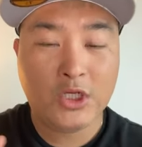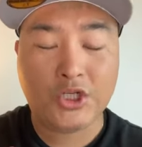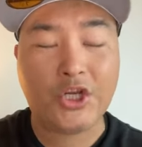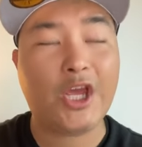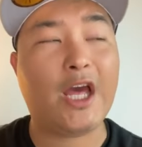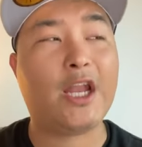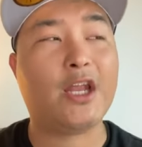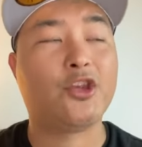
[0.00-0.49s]

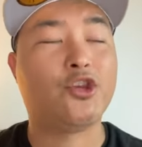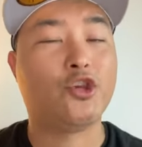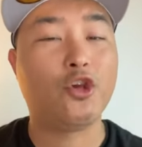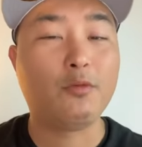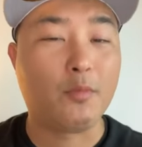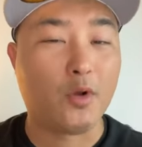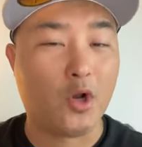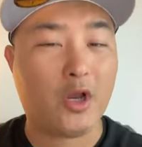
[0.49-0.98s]
She had a
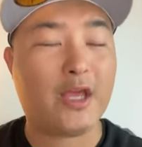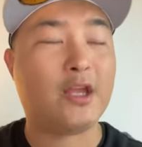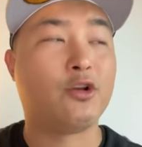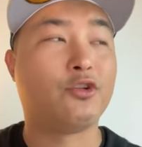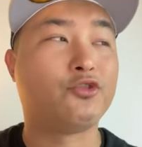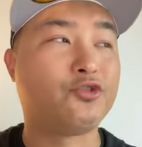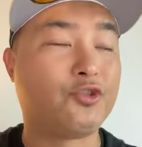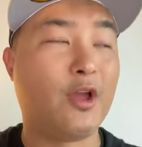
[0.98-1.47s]
tumor
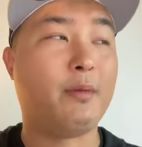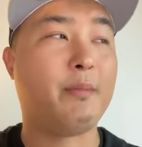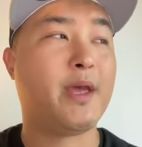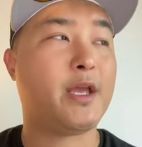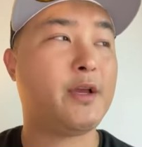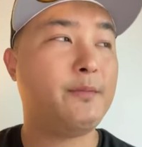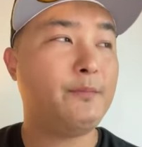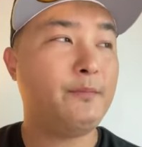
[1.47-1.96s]
in her
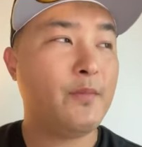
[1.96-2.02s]
stomach.